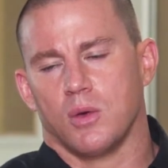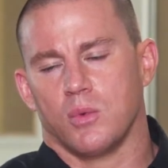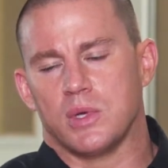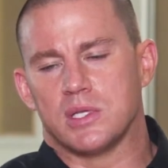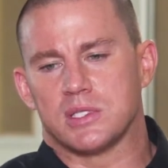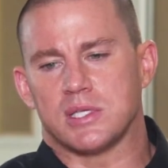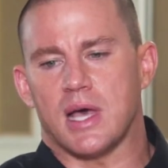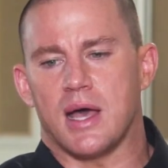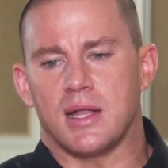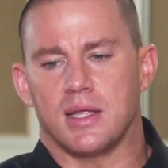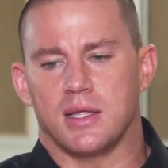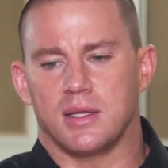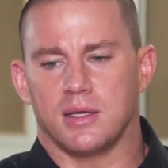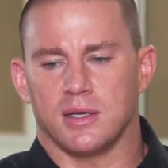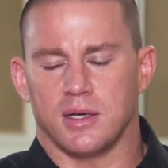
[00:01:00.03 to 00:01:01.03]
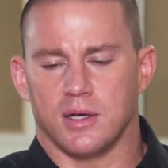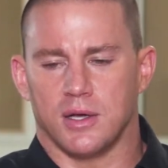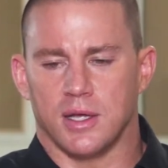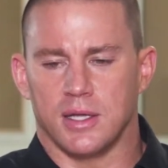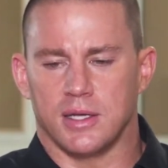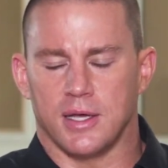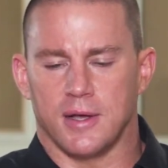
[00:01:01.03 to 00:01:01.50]
we decided
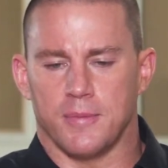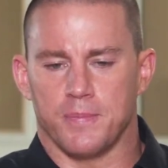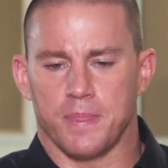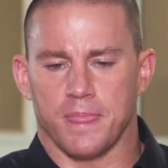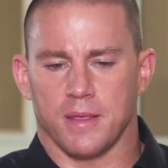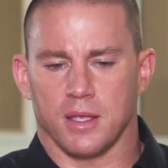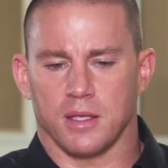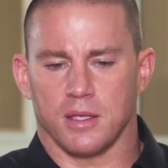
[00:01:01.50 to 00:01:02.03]
on